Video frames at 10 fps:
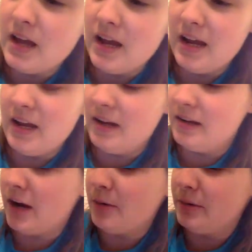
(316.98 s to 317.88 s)
And I
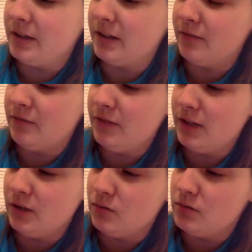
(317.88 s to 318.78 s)
got really
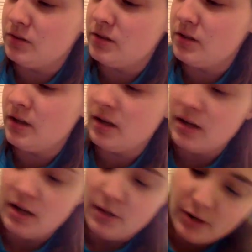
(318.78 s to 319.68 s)
confused,
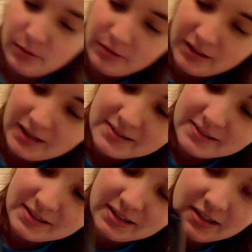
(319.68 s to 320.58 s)
but I realized,
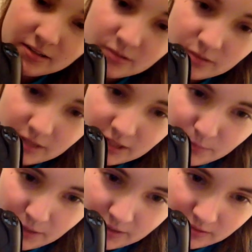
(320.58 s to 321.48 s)
see, so these
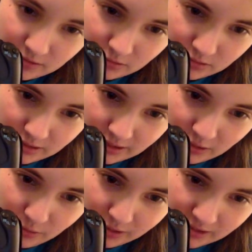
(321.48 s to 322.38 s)
buttons are just like
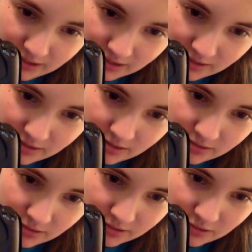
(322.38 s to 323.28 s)
quick keys.
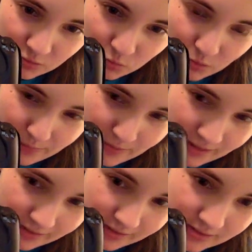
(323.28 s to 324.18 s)
So this is white
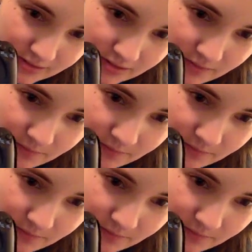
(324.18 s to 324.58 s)
balance,